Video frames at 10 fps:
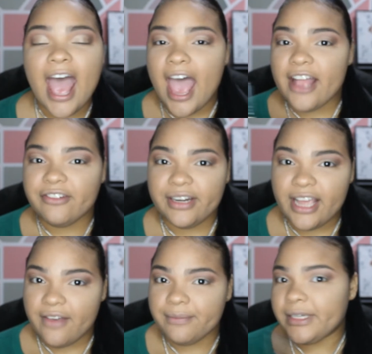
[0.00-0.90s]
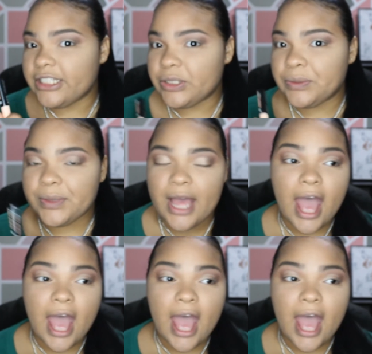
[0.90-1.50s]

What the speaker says: I already have my 2